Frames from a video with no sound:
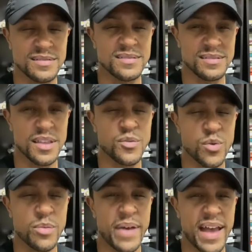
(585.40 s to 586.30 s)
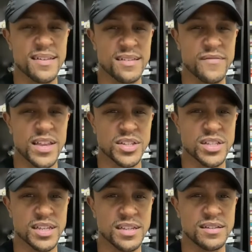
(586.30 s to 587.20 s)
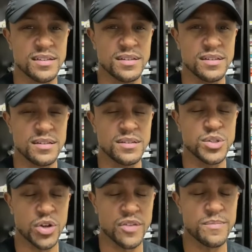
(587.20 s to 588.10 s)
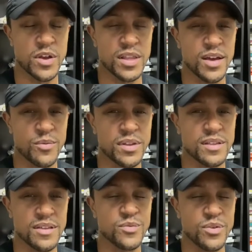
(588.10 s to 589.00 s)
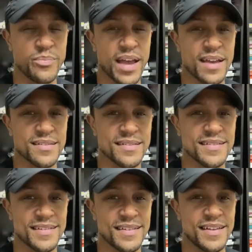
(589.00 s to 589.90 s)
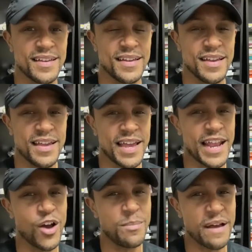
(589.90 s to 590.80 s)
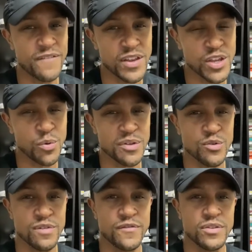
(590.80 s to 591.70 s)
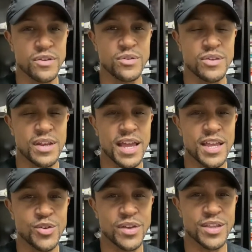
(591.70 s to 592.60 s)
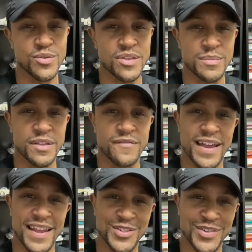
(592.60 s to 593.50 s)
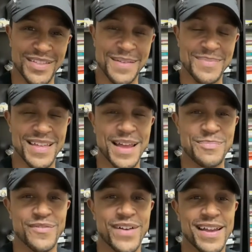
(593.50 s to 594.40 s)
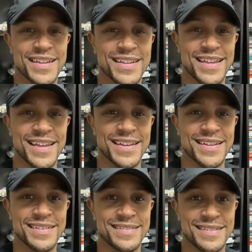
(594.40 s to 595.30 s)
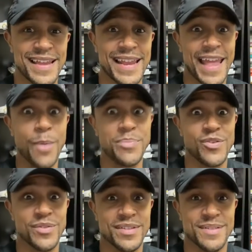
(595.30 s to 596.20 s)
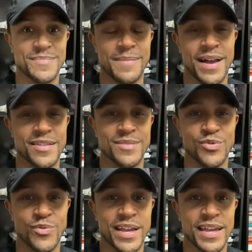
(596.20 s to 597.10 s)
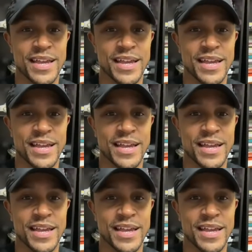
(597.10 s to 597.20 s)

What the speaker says: This will pass eventually. Trust me on that one. This will pass. And I hope my video was useful to you today and you can use some of the financial tips that I provided and it helps you in some possible way.